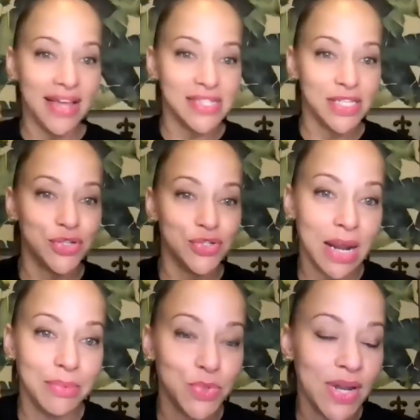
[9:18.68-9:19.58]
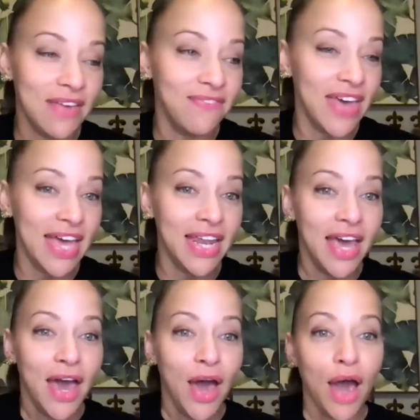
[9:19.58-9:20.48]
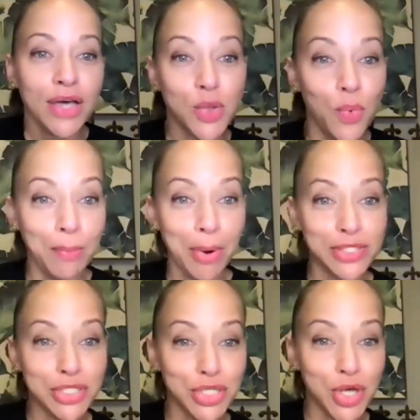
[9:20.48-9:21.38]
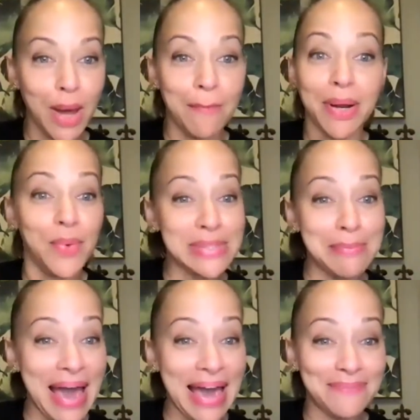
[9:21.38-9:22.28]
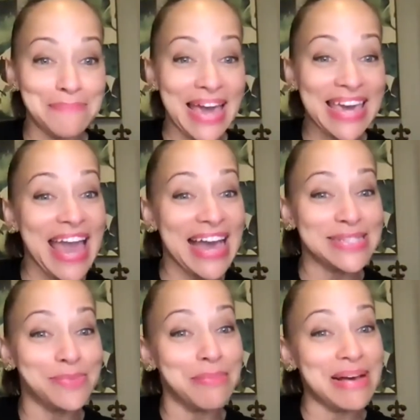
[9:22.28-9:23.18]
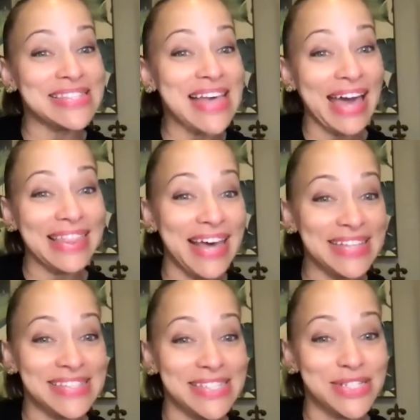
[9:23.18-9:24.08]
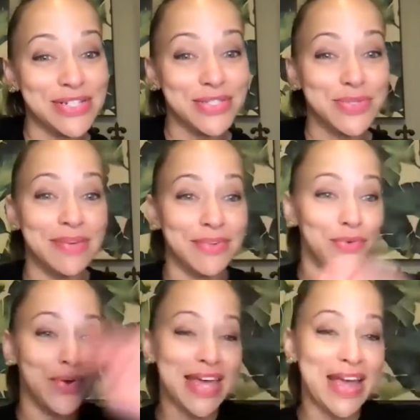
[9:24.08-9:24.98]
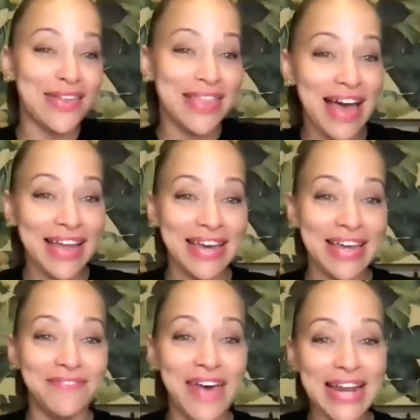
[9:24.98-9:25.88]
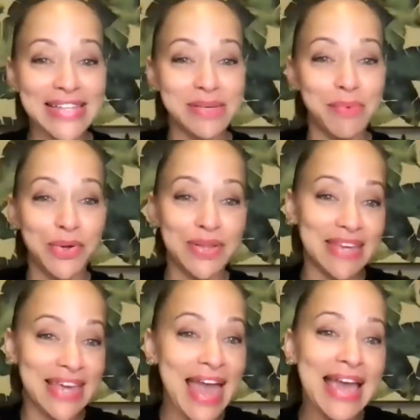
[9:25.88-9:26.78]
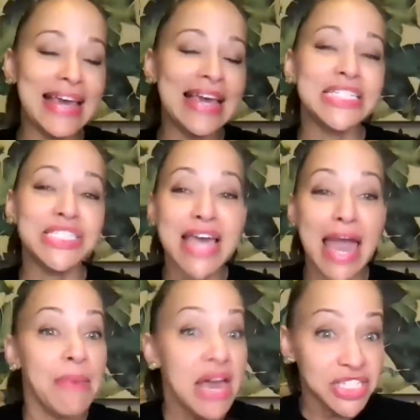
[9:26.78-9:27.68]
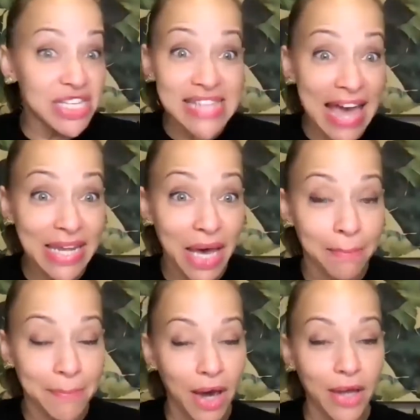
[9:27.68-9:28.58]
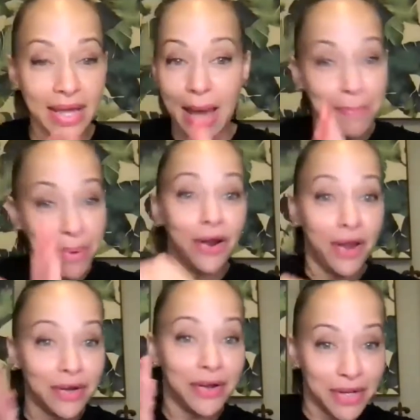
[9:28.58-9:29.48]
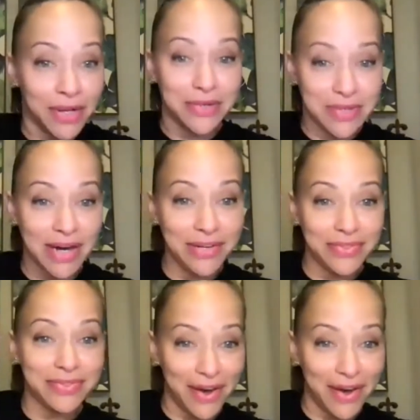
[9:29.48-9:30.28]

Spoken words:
sisters that I'm doing an event. So one person showed up, but it wasn't my guest. One of my sideline sisters who lived in North Carolina invited someone who lived in Katy. She came, she signed up, and I put her under